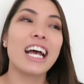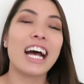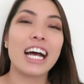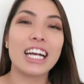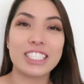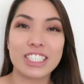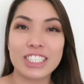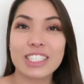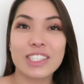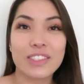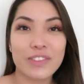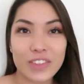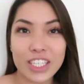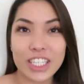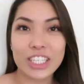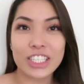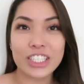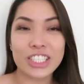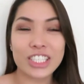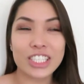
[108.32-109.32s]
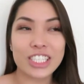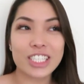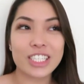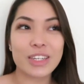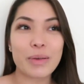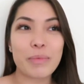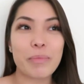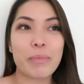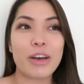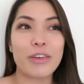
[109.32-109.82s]
I just finished
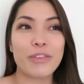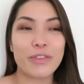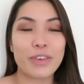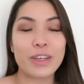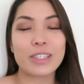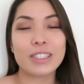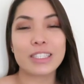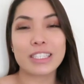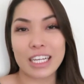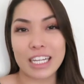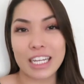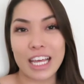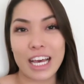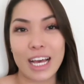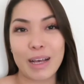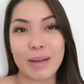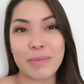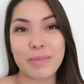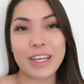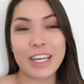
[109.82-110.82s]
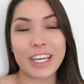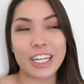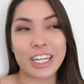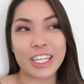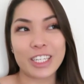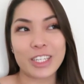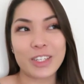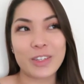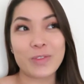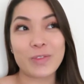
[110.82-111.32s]
my first collab, and
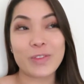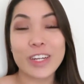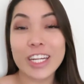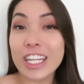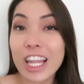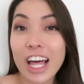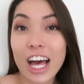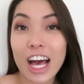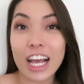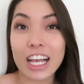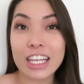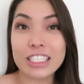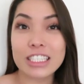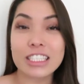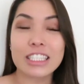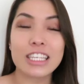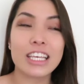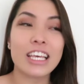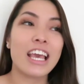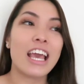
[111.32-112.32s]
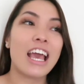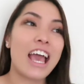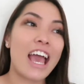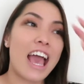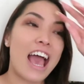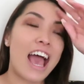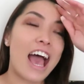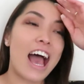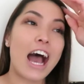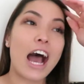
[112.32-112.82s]
I didn't realize
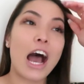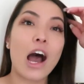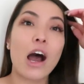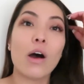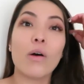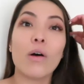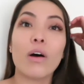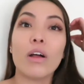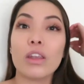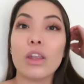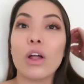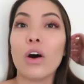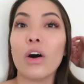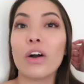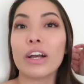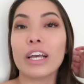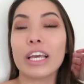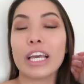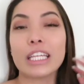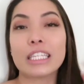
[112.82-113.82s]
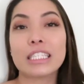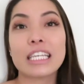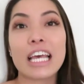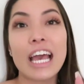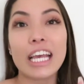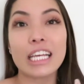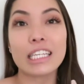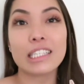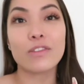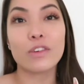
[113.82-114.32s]
how long it
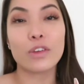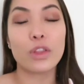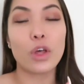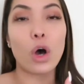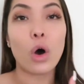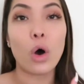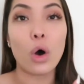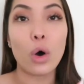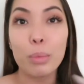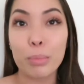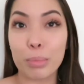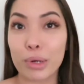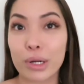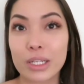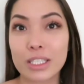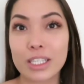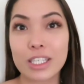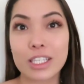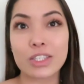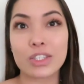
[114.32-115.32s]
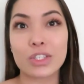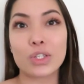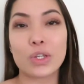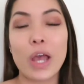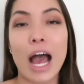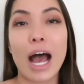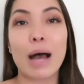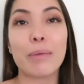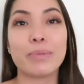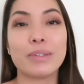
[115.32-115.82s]
takes for the whole process
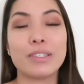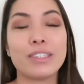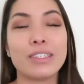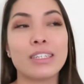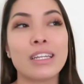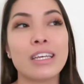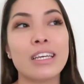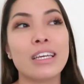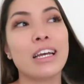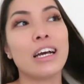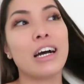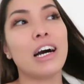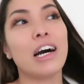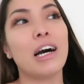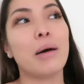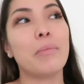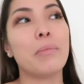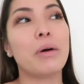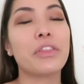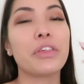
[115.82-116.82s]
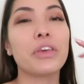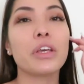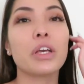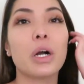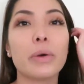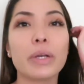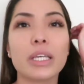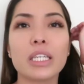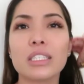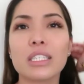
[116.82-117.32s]
to happen. I think
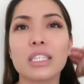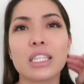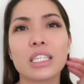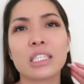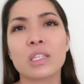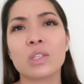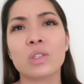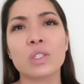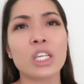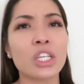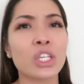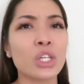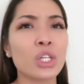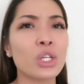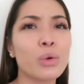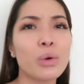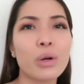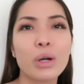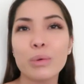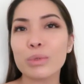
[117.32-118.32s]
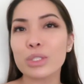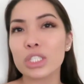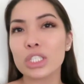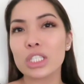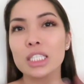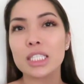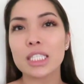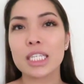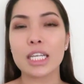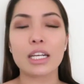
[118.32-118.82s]
going into this, I was like, you know what, we're just
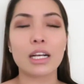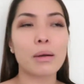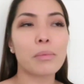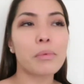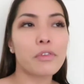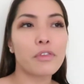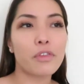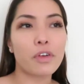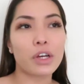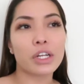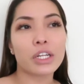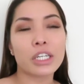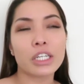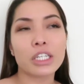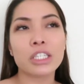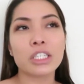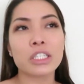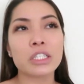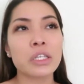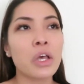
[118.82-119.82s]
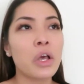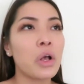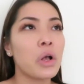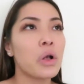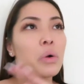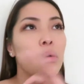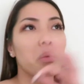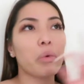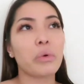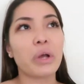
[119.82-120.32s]
gonna take a couple photos,
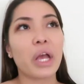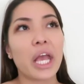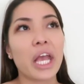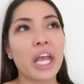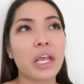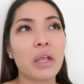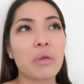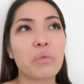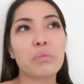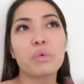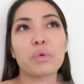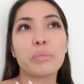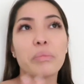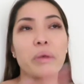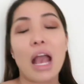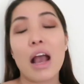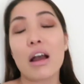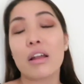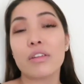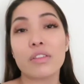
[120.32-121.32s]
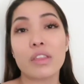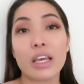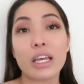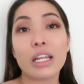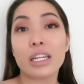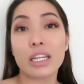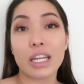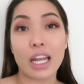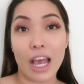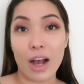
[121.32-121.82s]
we'll eat, we'll be out of there
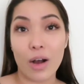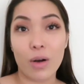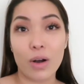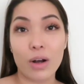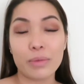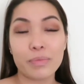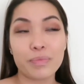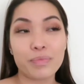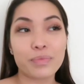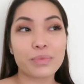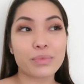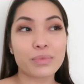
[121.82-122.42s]
in an hour.